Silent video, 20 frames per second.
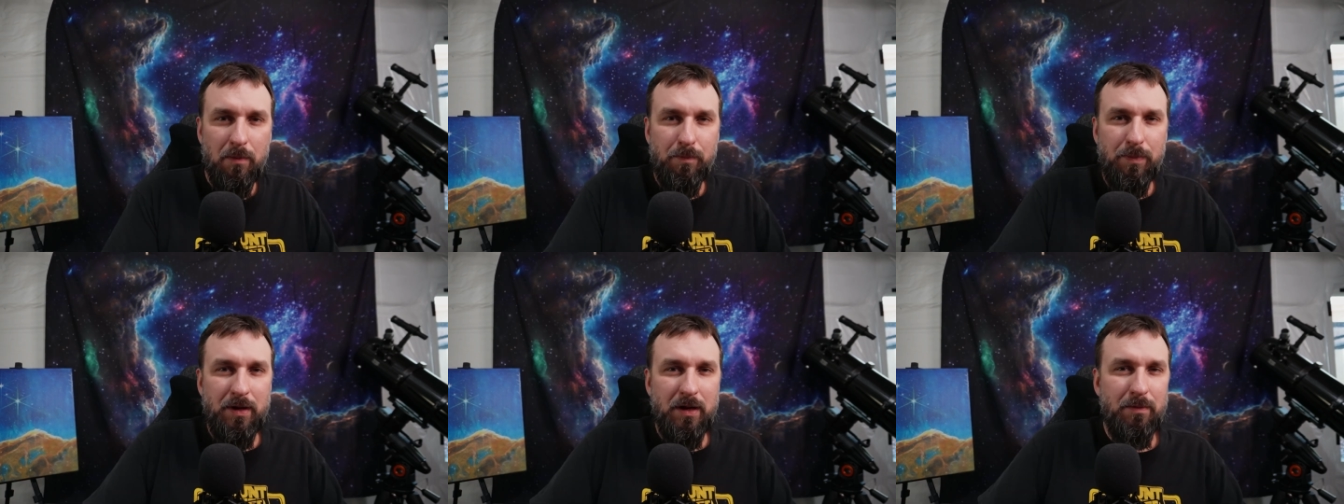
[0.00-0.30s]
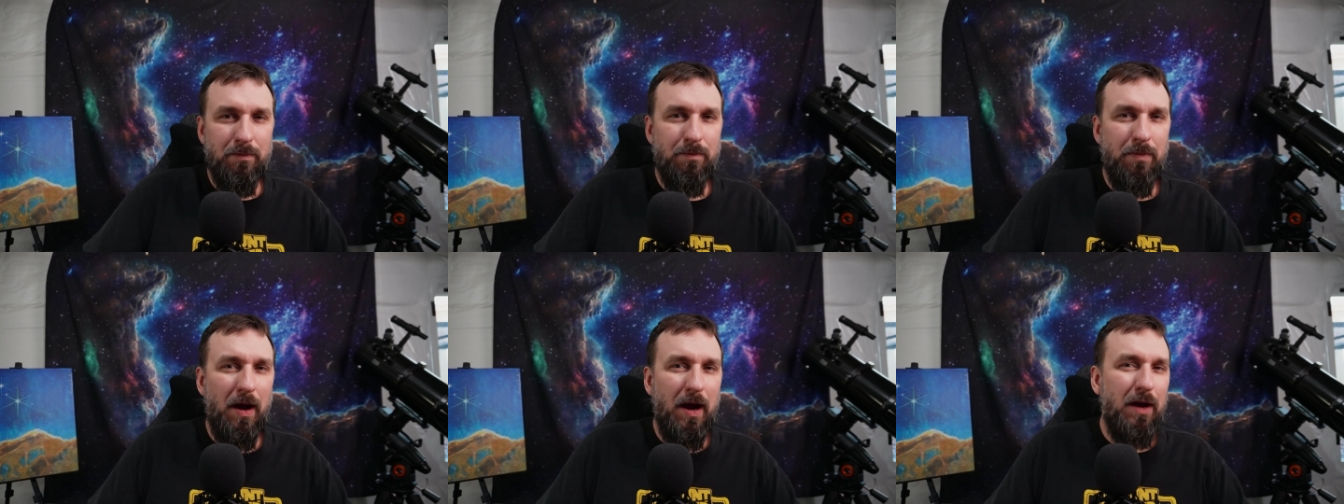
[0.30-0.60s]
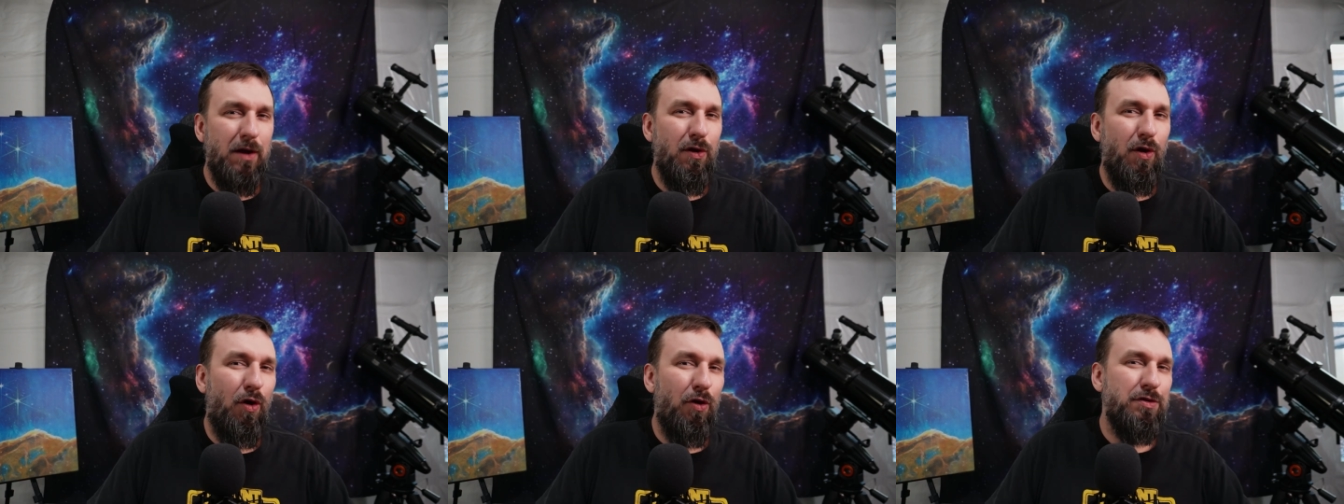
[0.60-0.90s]
but it
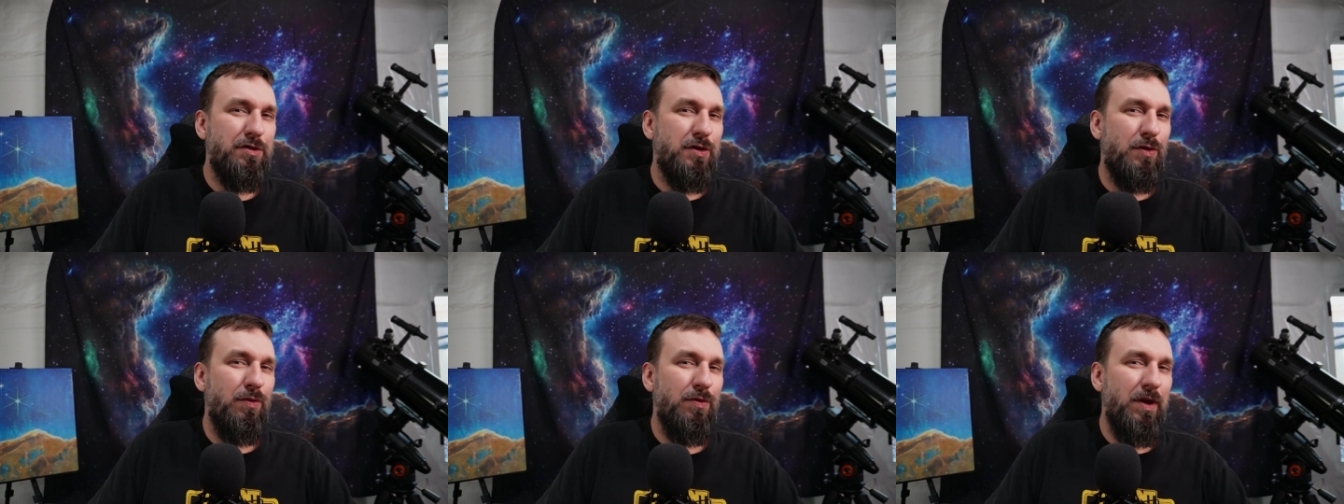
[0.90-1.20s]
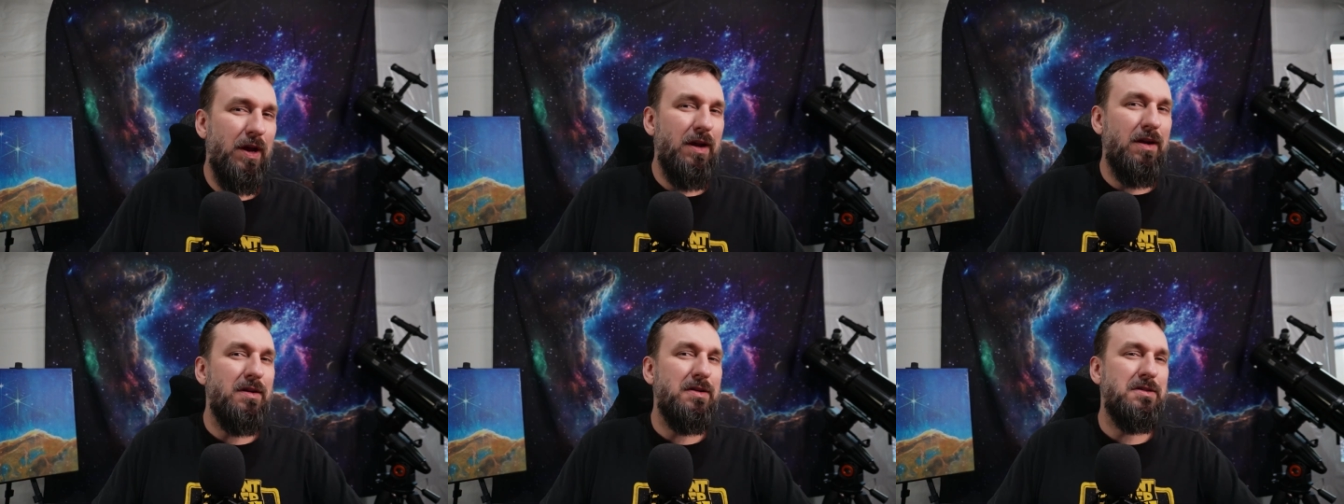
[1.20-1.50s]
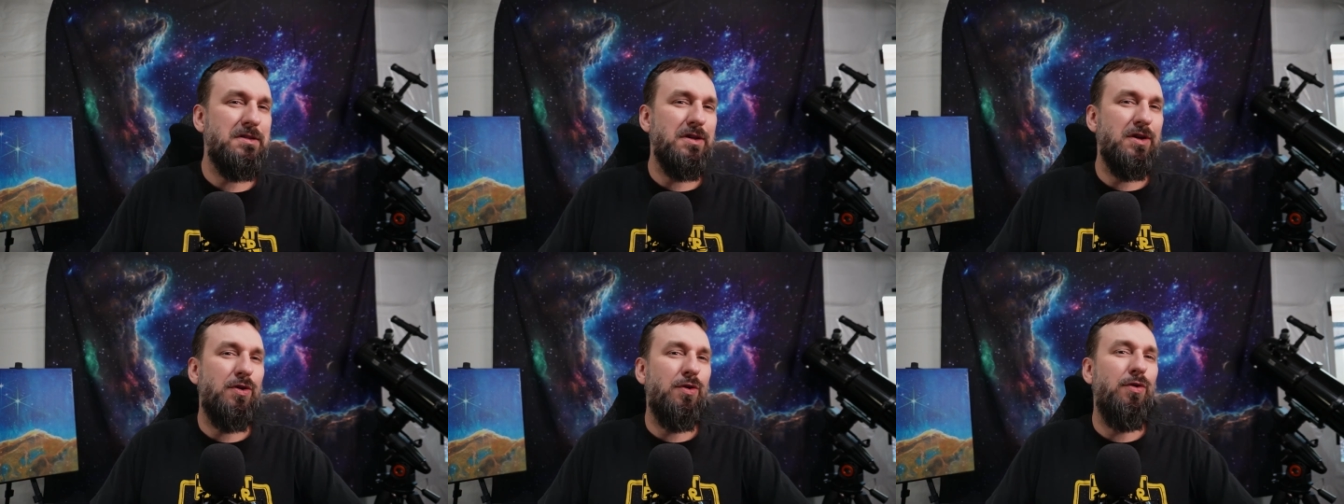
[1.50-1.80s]
might also lead us
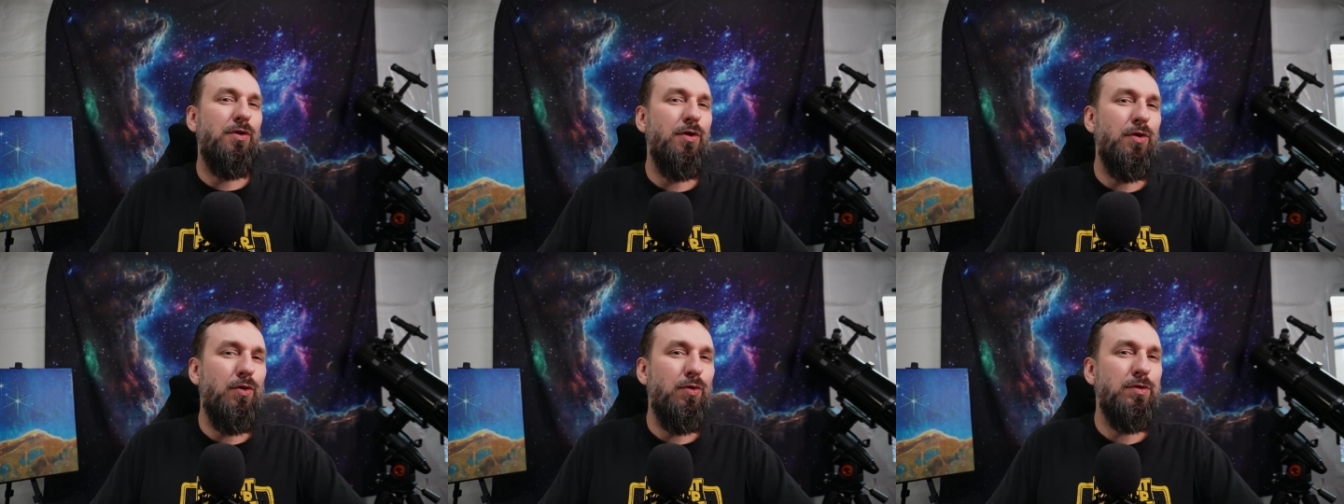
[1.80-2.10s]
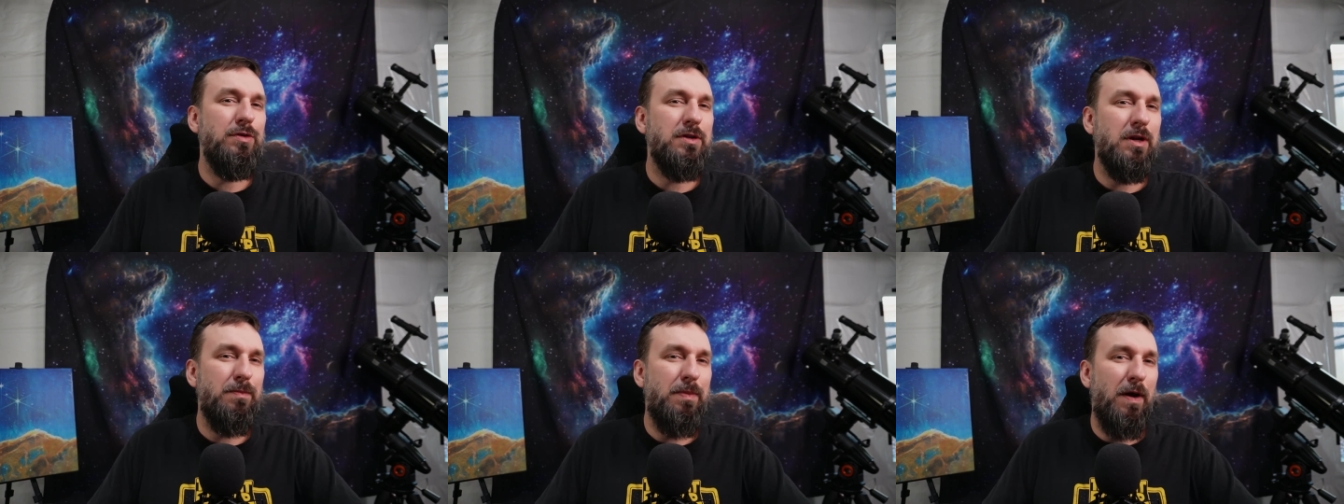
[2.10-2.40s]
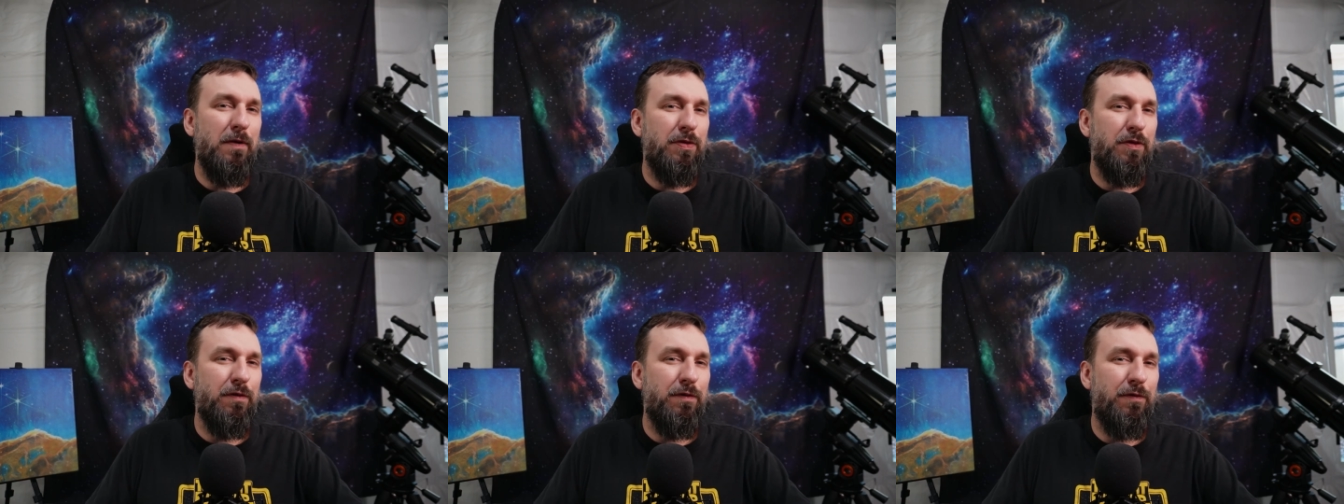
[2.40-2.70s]
to clues
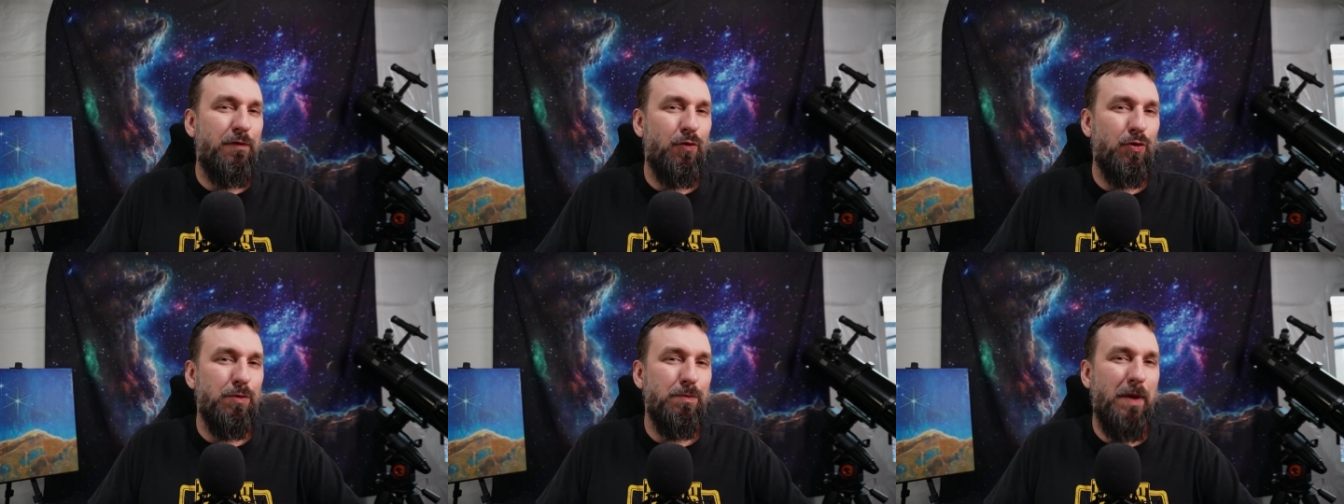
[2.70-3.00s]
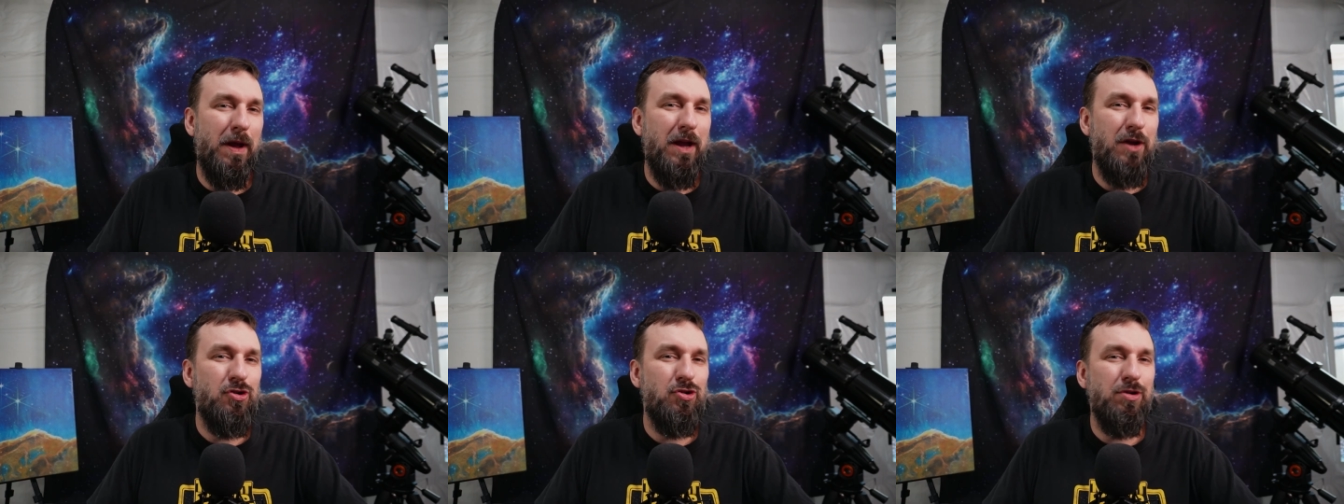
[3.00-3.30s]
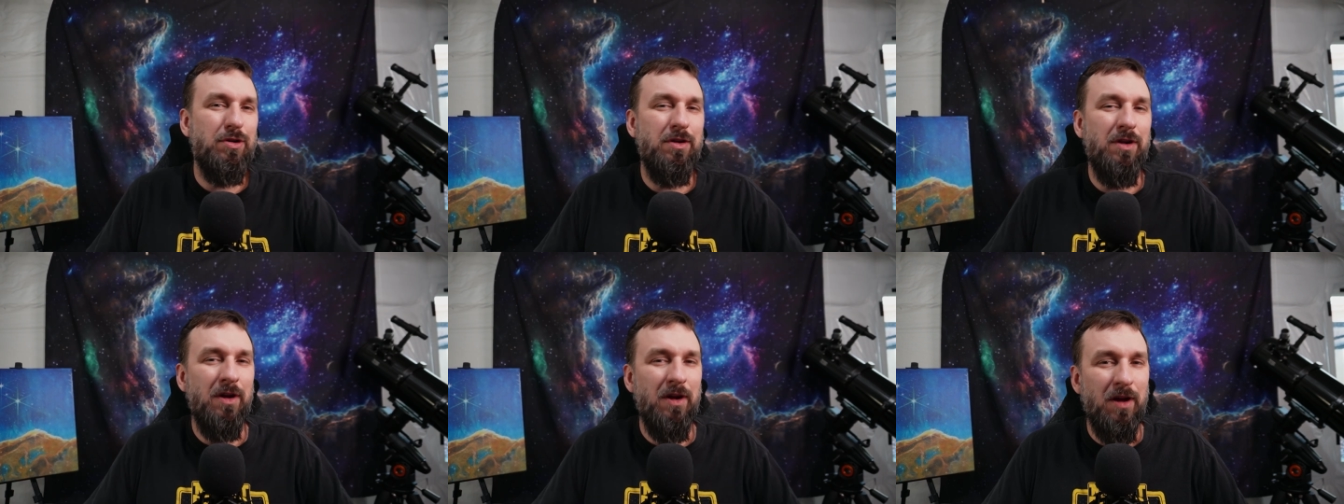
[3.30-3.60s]
about the
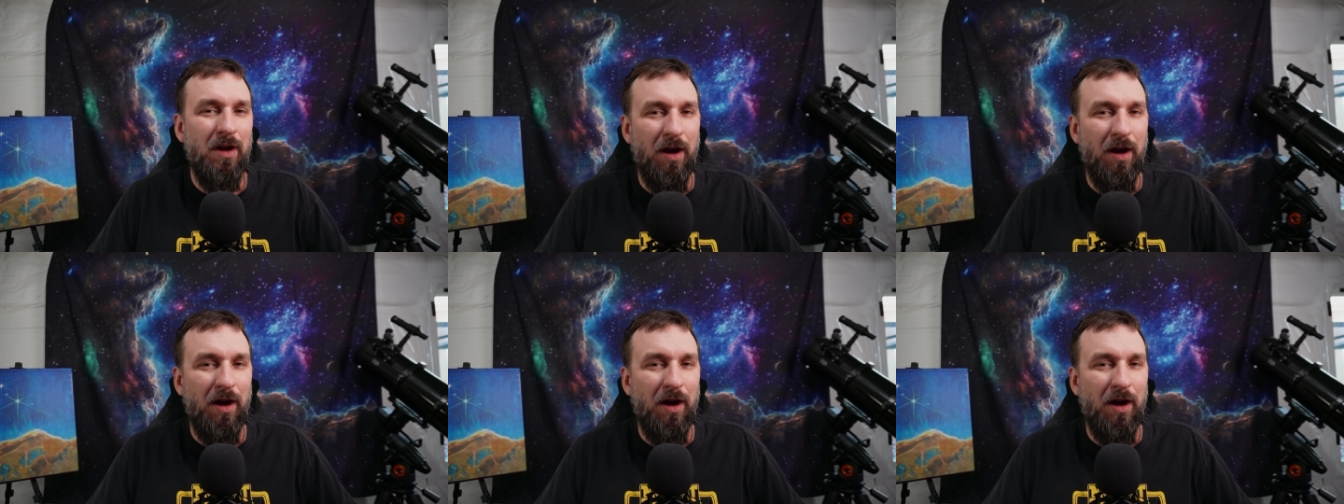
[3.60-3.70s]
formation